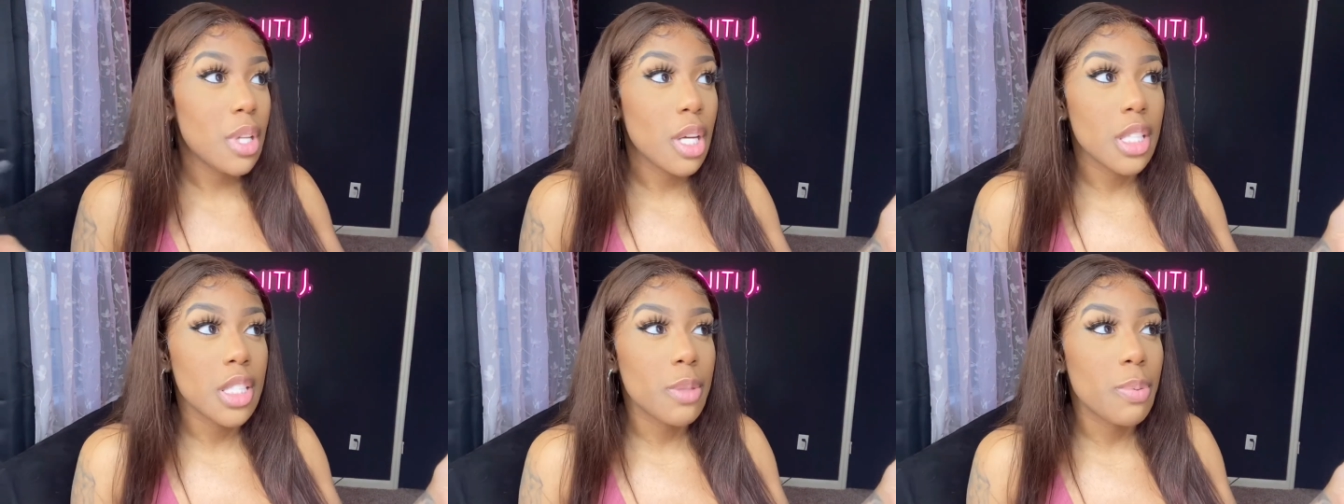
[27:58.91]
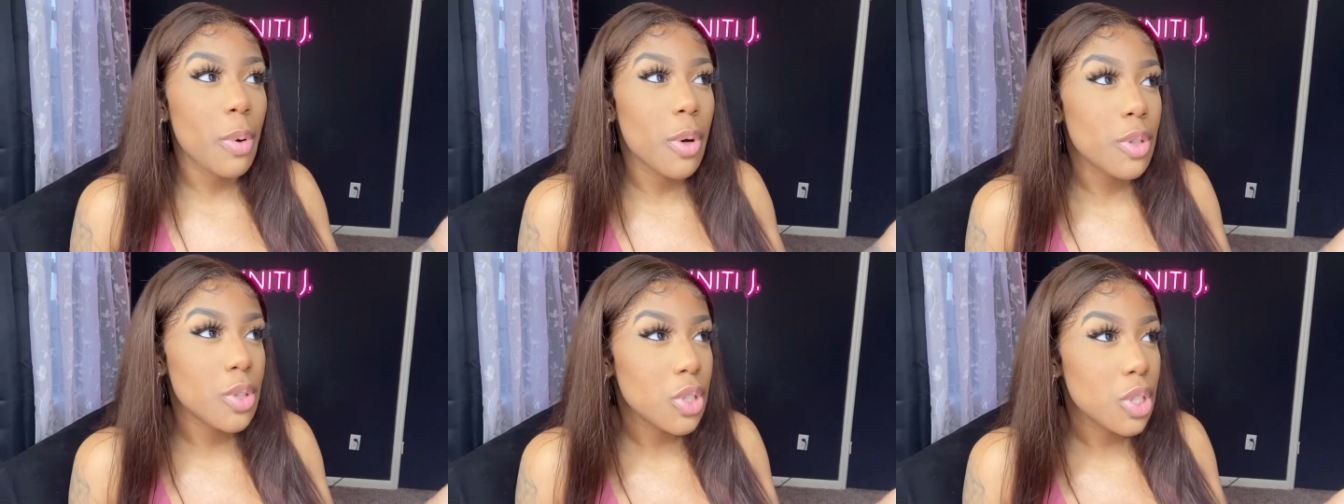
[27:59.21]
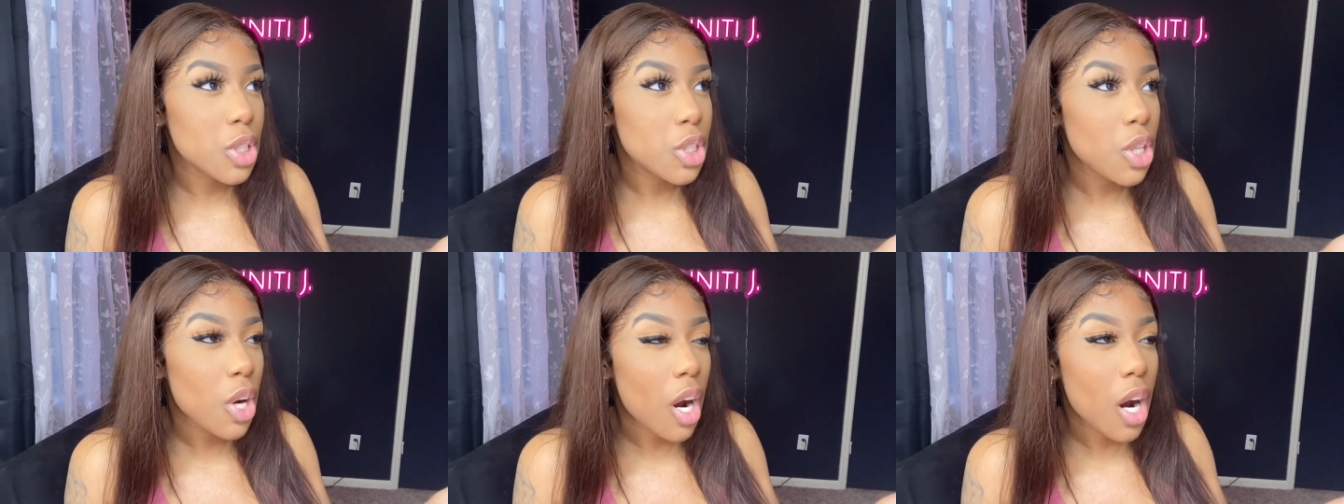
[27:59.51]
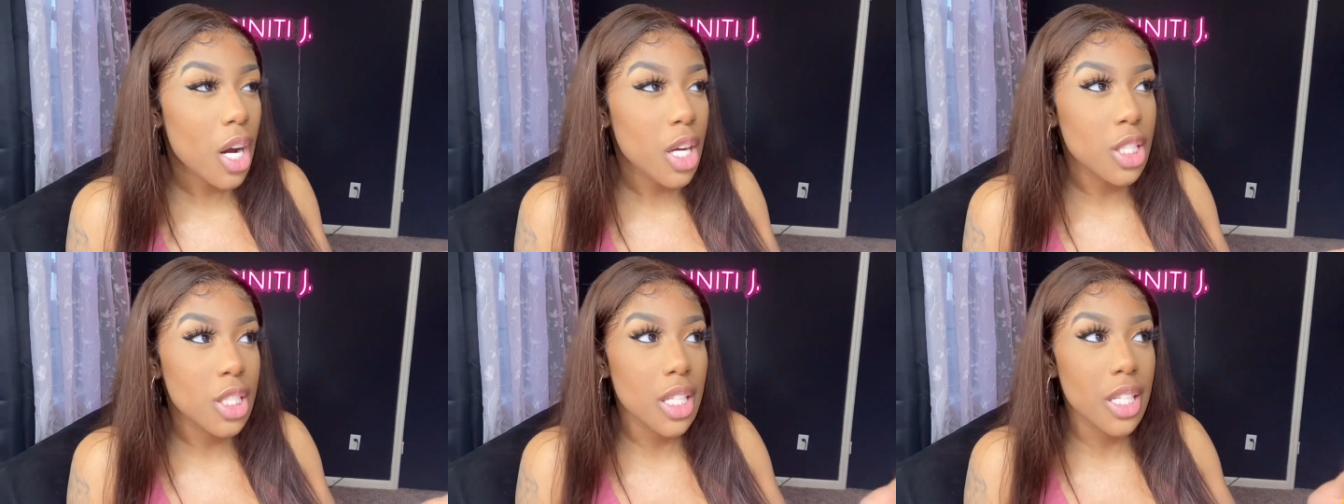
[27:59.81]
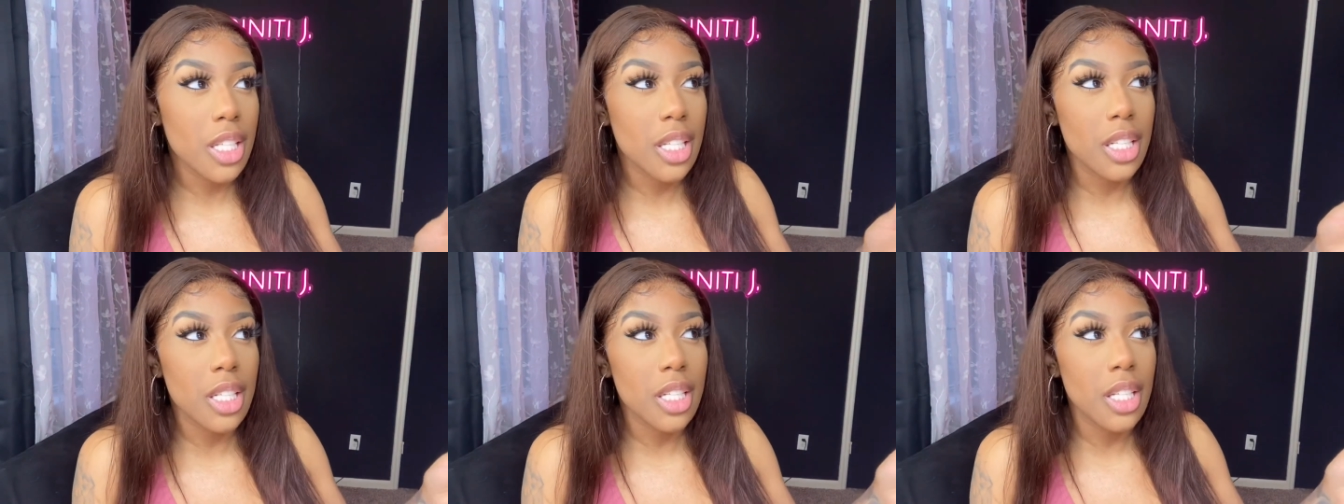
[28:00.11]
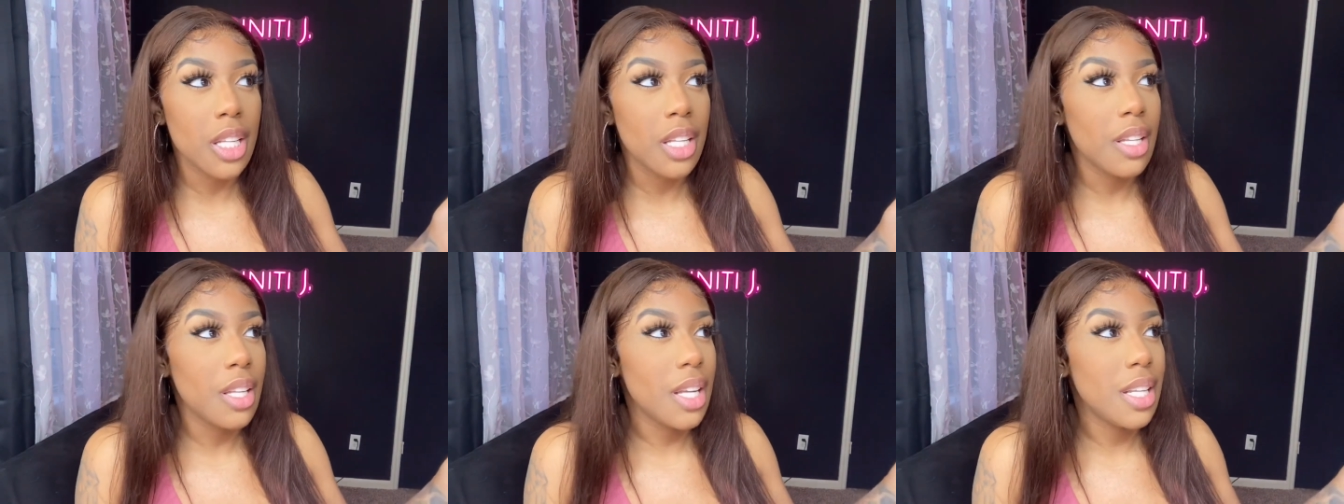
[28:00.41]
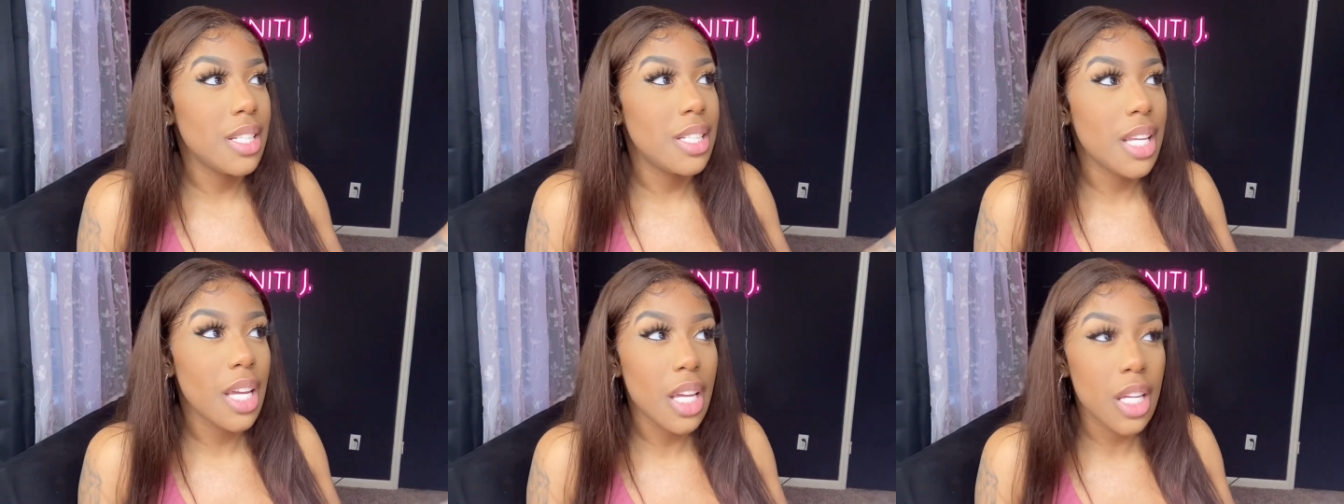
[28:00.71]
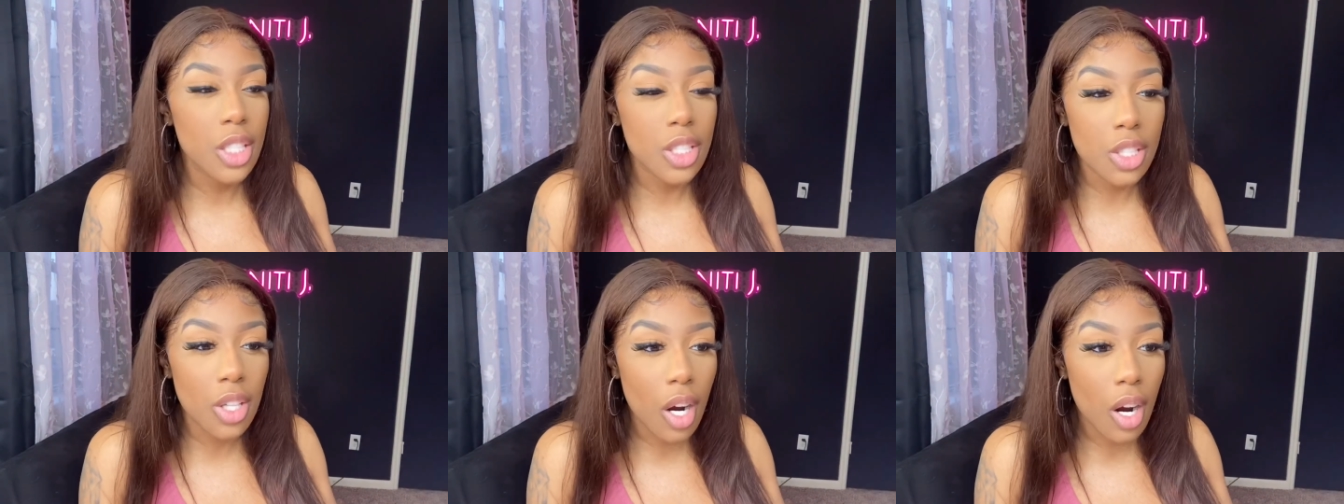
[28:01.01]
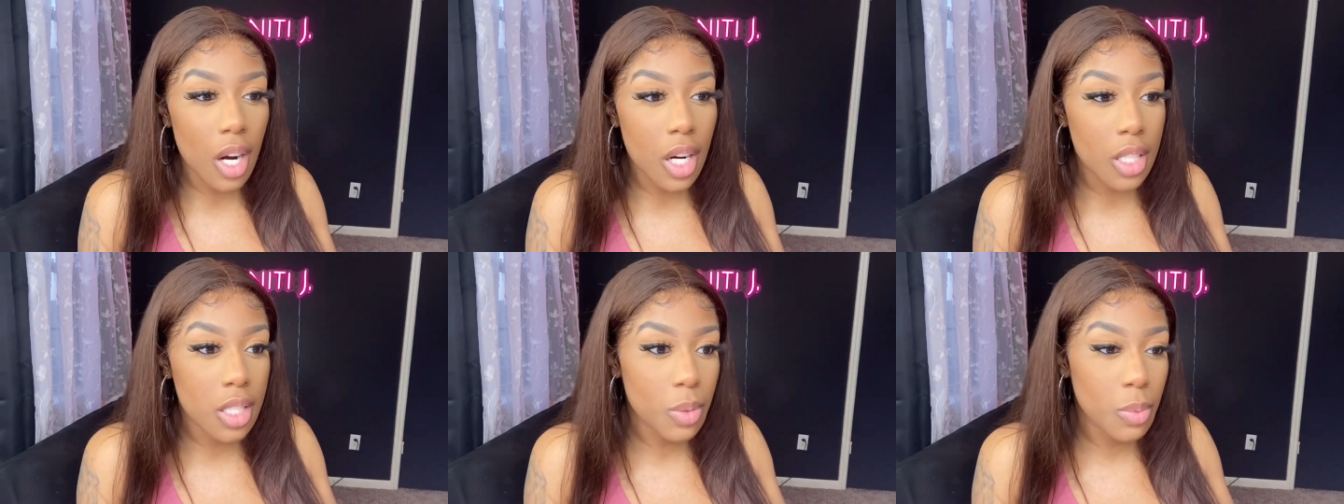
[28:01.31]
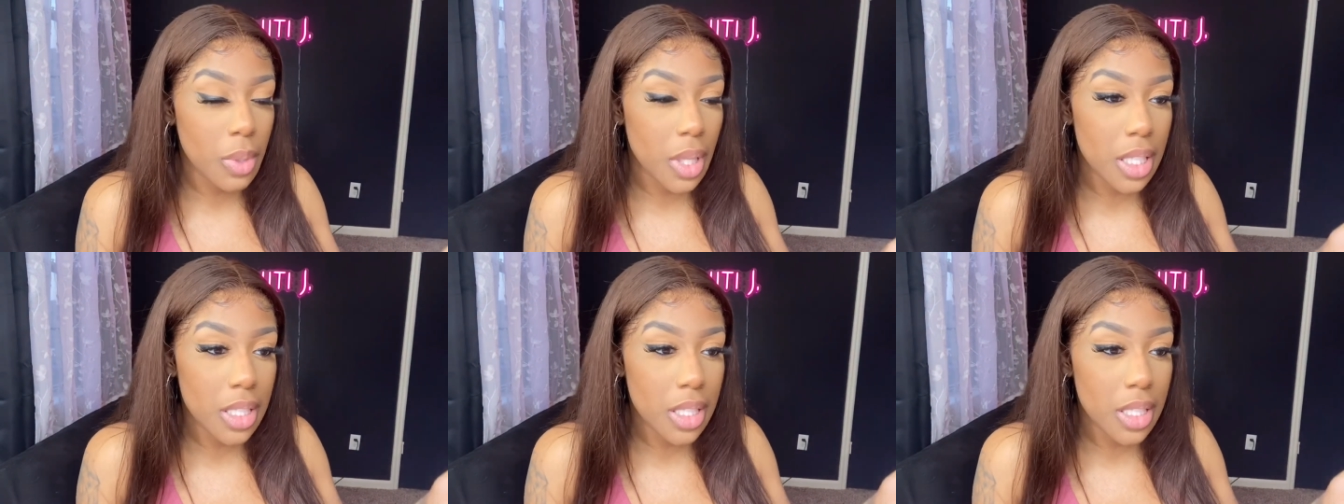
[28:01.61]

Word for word: they're supposed to charge it, and they didn't charge it when they